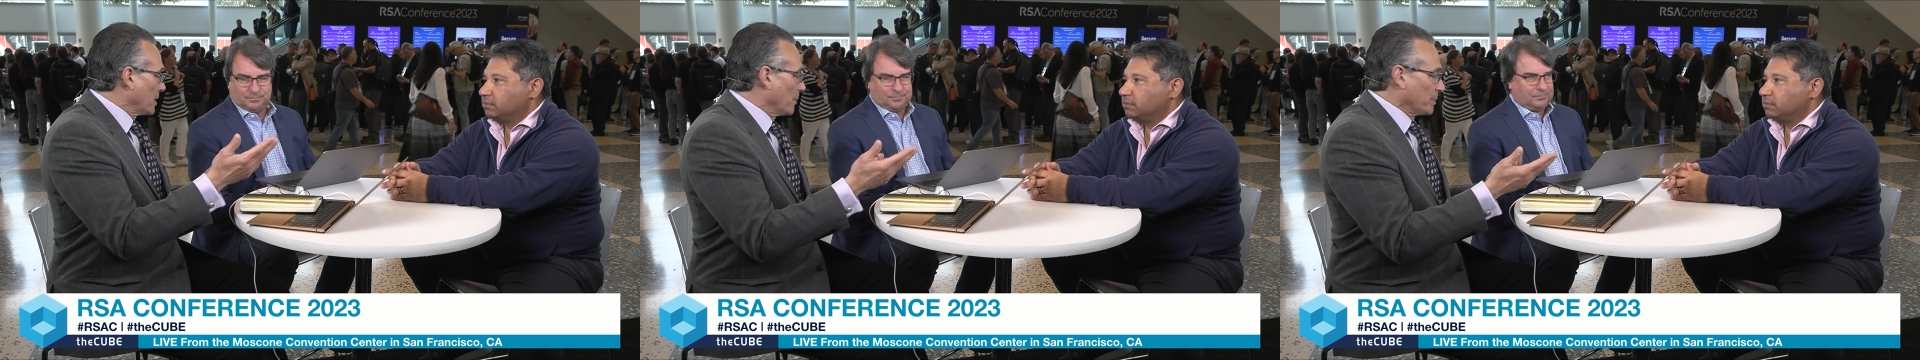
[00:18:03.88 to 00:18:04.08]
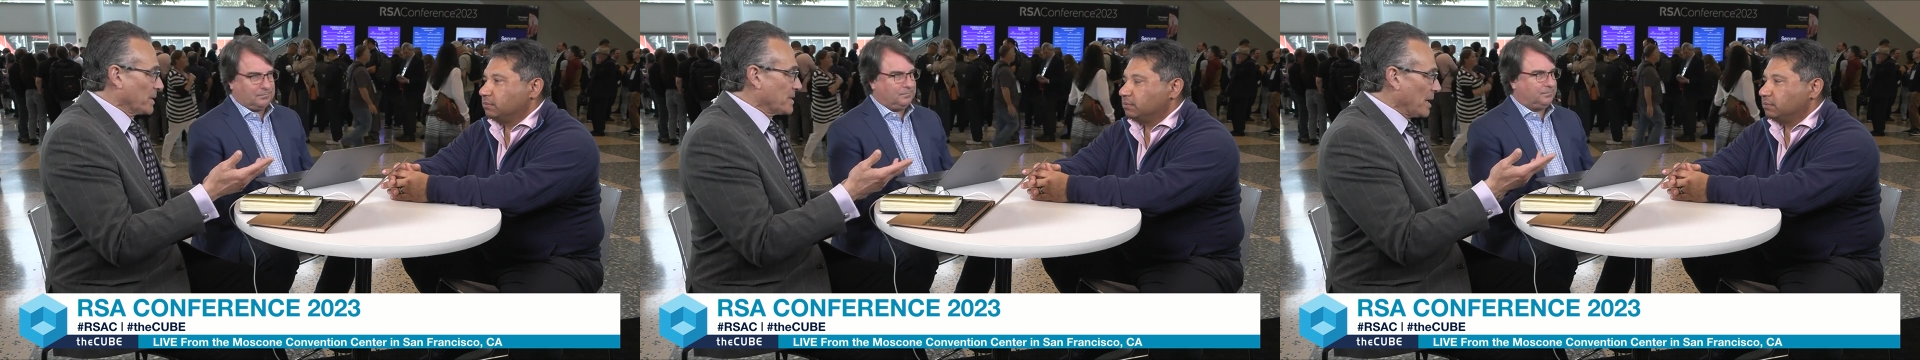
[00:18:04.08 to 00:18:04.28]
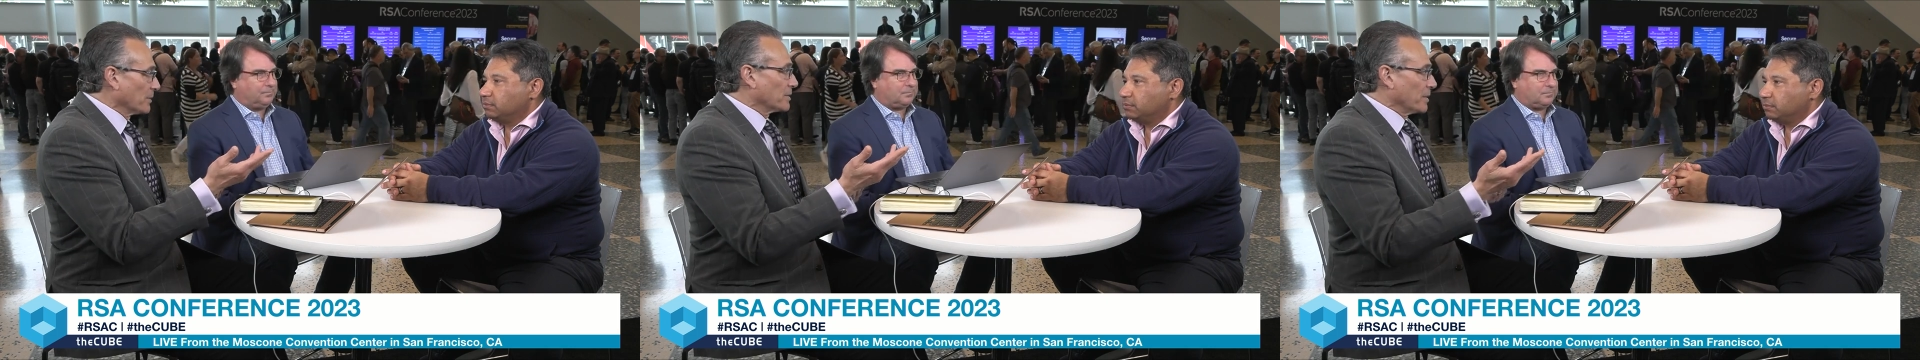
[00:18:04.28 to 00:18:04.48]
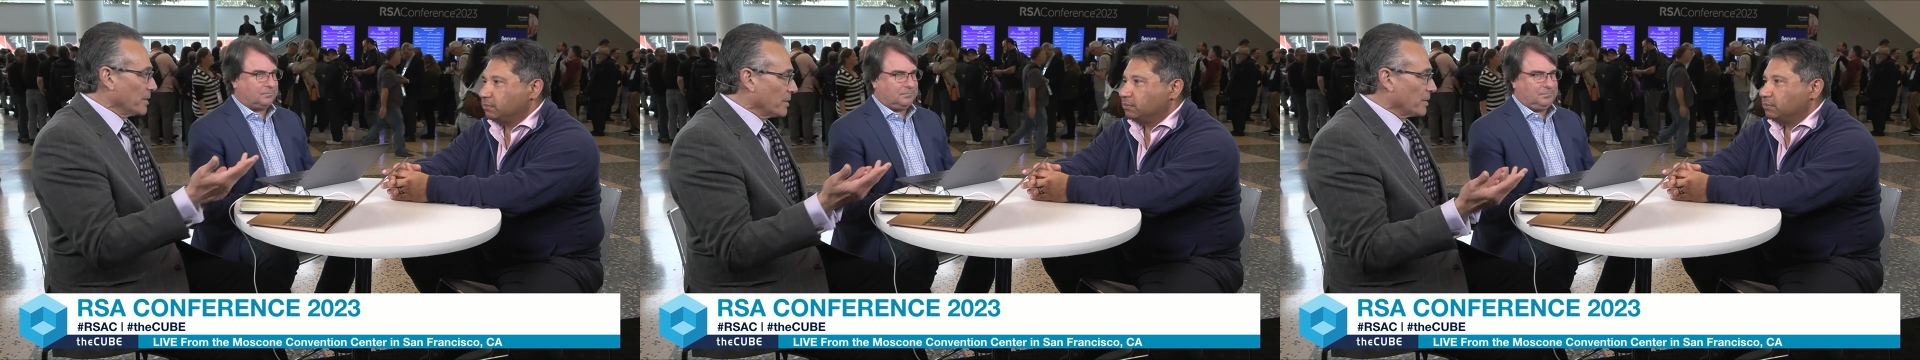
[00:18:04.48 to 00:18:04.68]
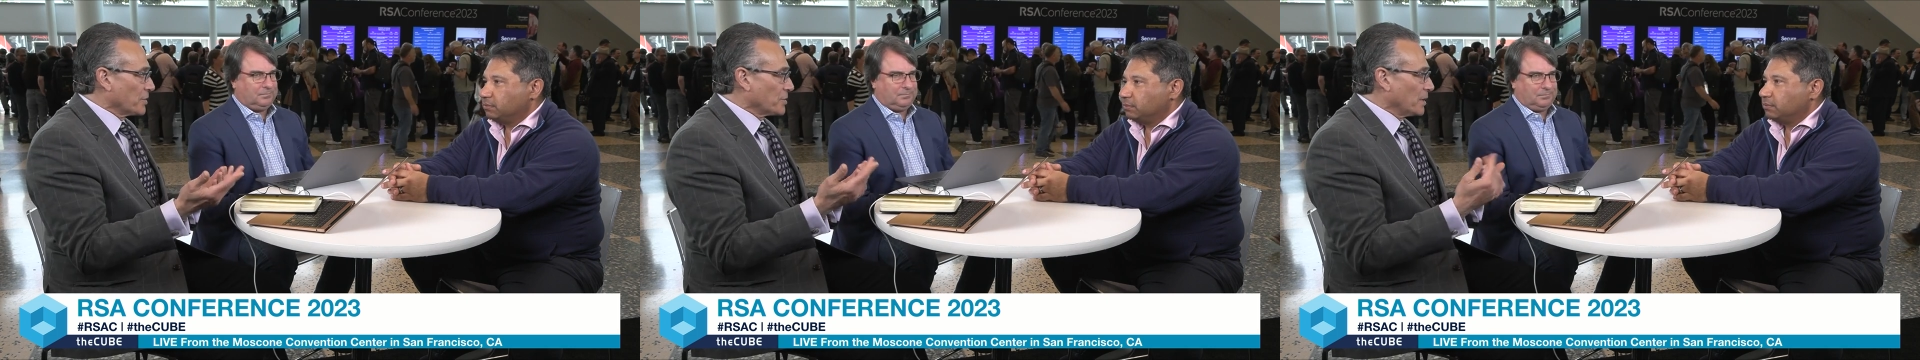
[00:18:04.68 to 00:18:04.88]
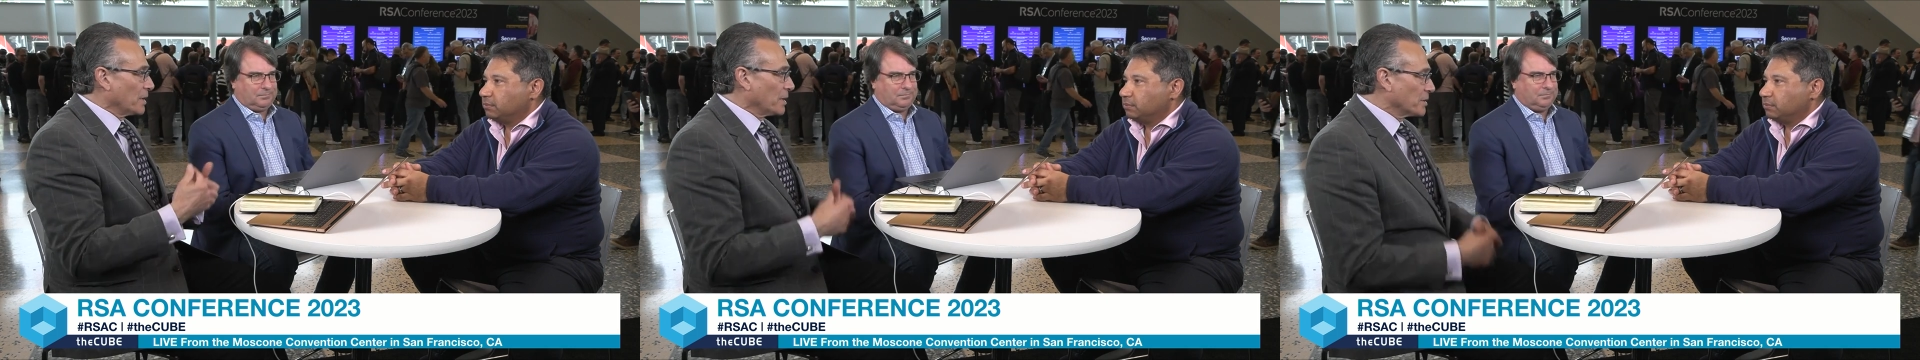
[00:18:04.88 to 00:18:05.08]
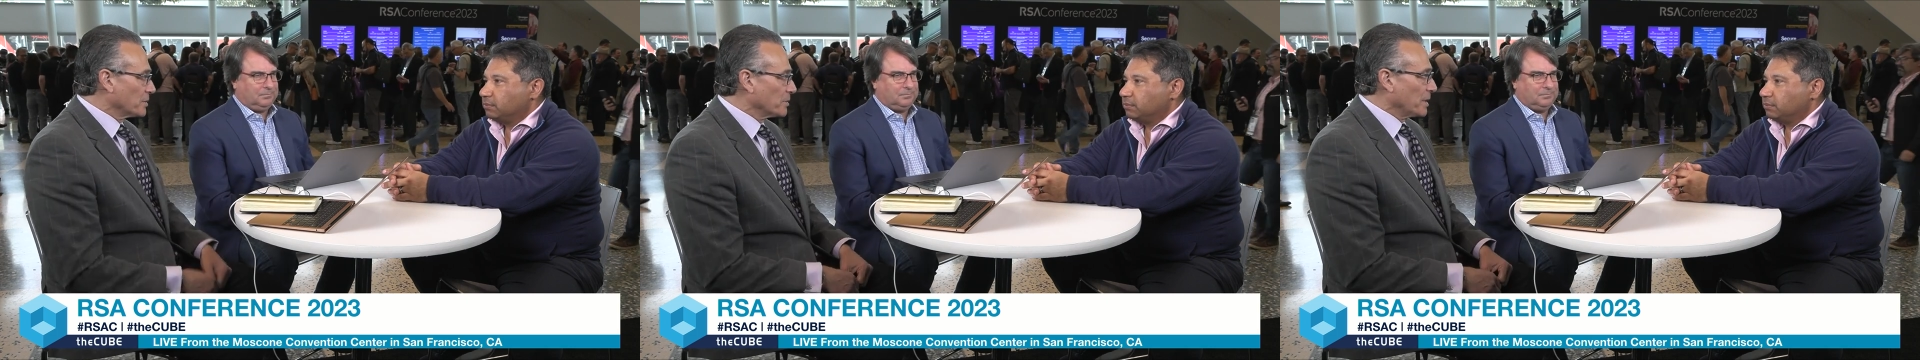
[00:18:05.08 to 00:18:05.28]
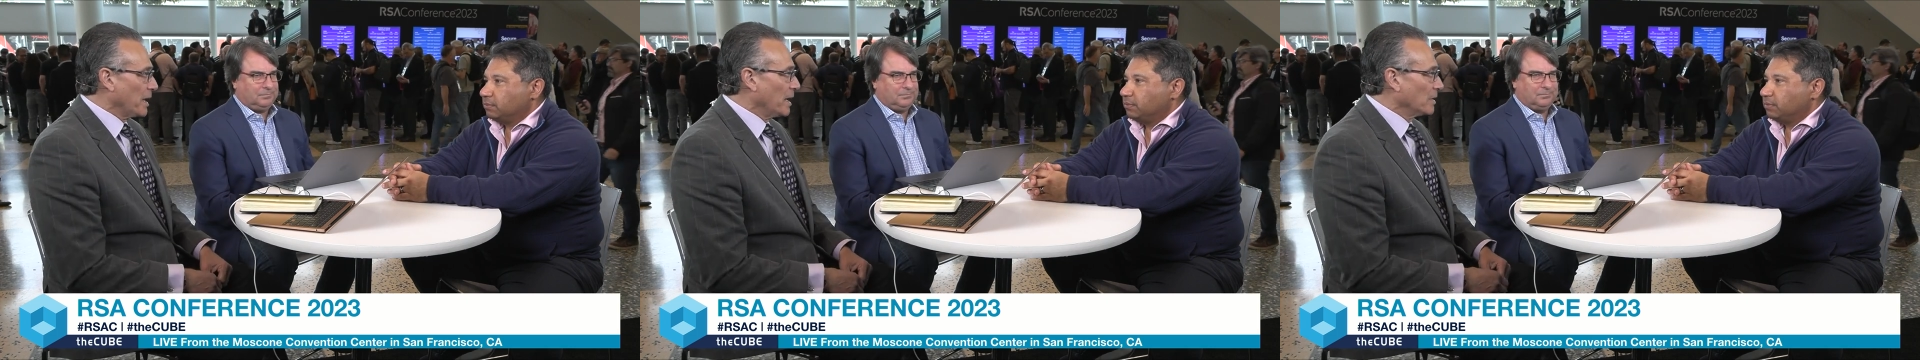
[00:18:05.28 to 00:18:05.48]
Speaker 1: of companies out there that are trying to
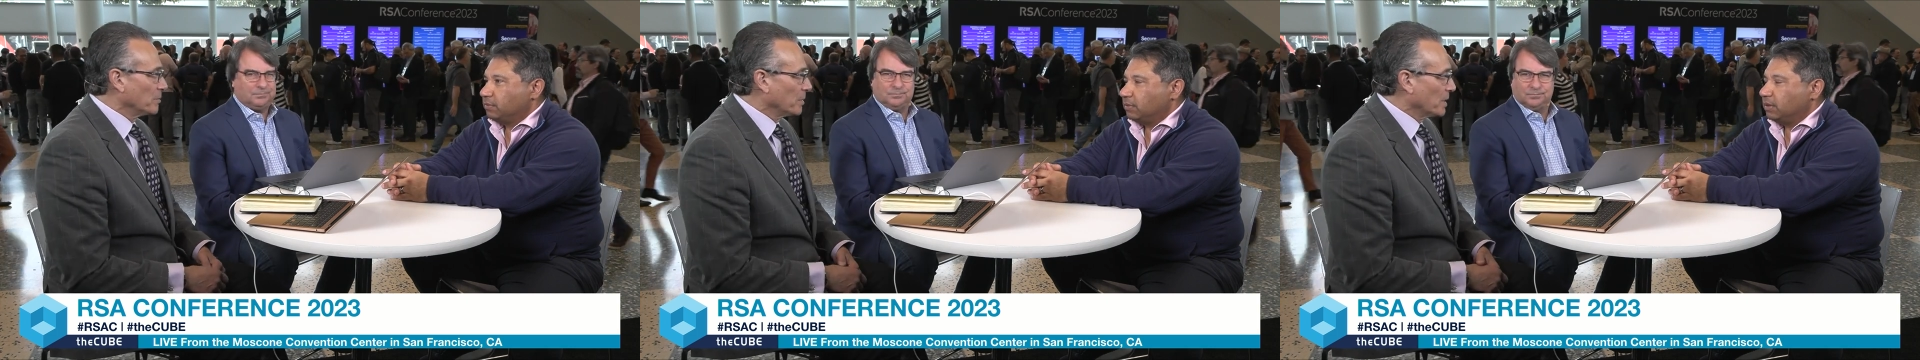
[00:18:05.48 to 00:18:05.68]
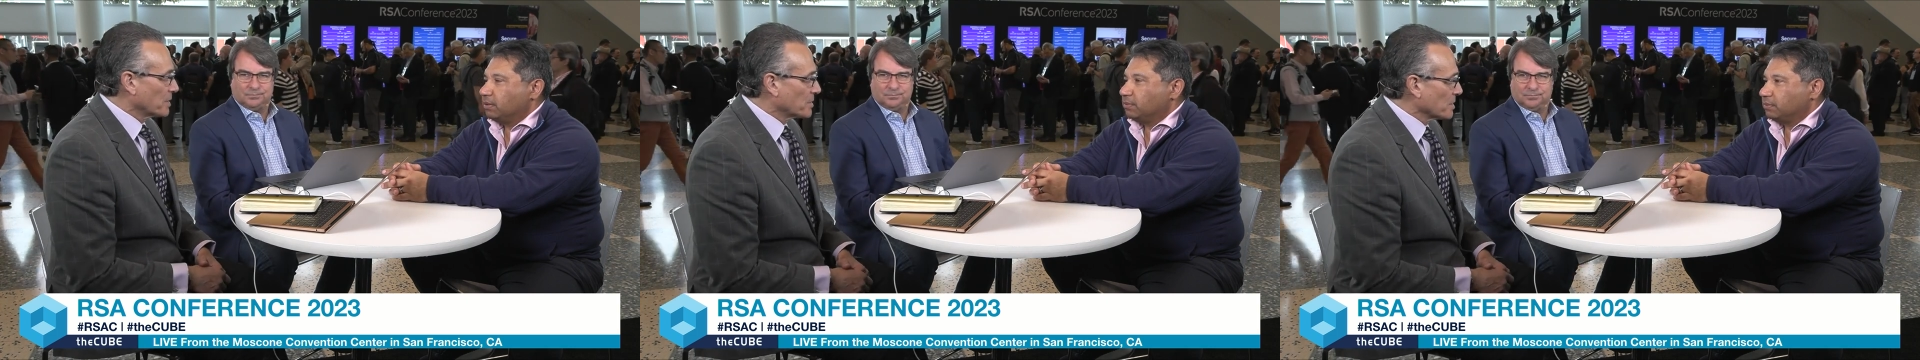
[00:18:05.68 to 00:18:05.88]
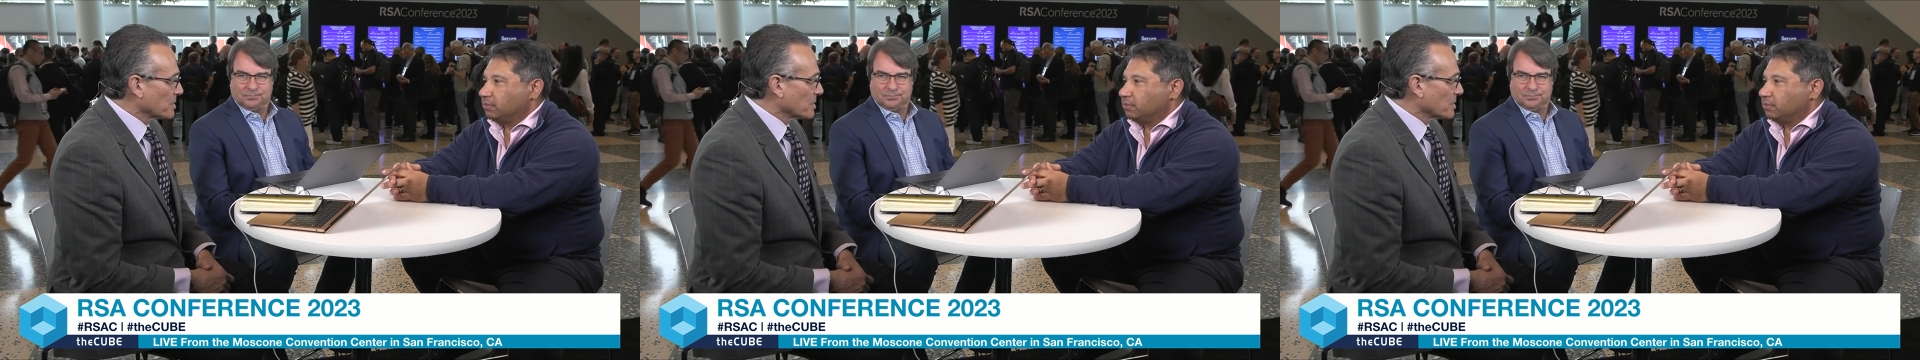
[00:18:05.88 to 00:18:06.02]
do that. But it's